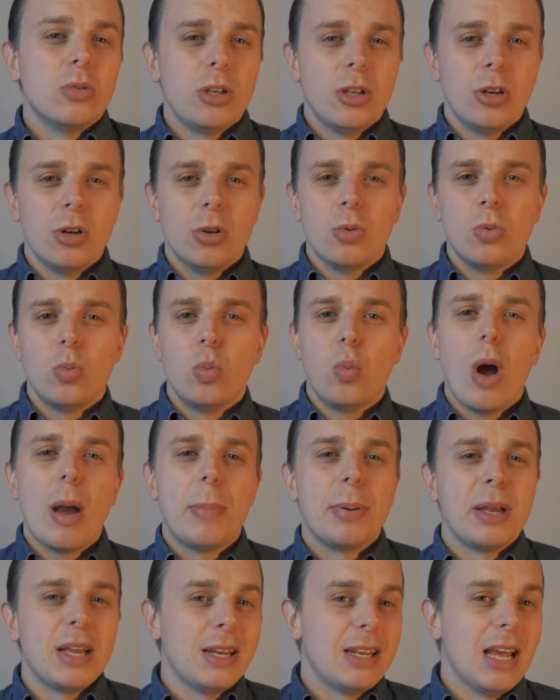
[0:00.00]
you know,
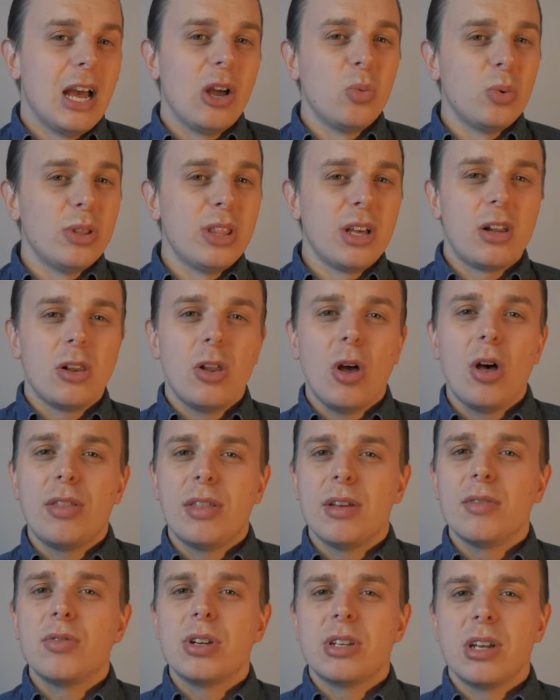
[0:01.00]
wiping it down with a
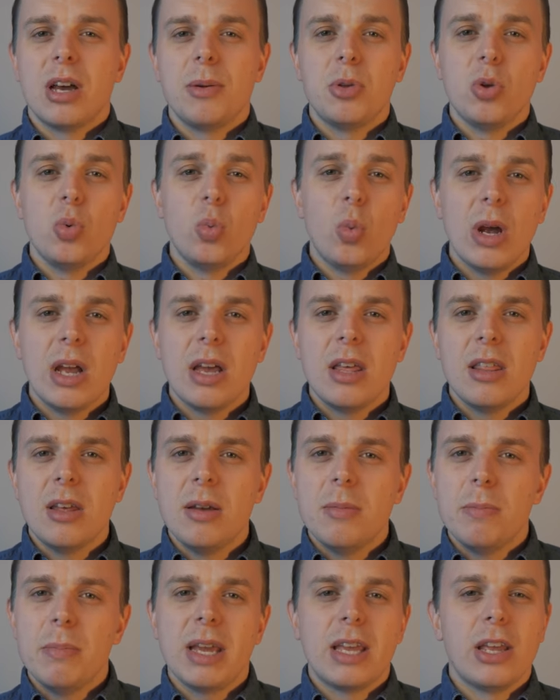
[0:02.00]
cloth every time you wear
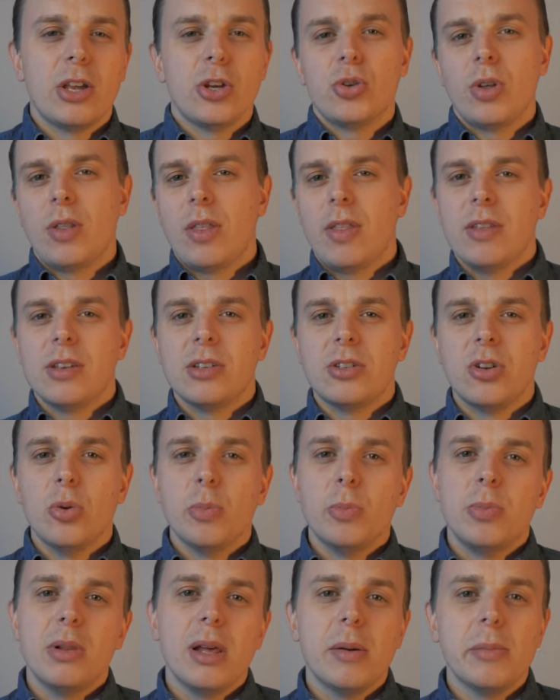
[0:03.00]
them, making sure that there's no
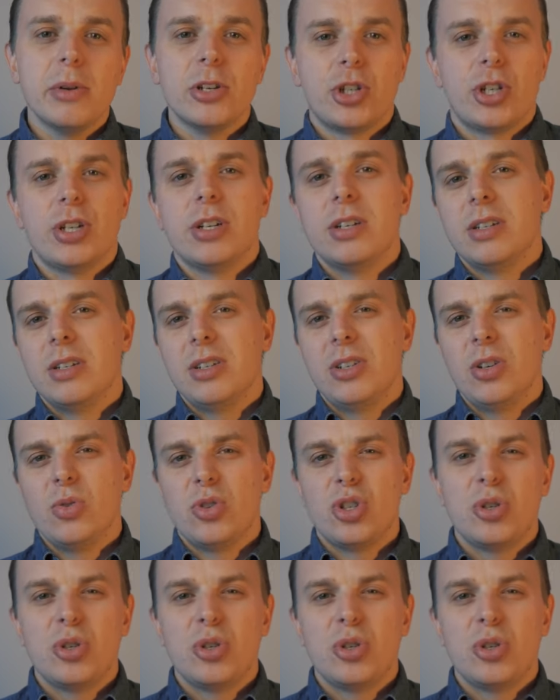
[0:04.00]
blemishes, no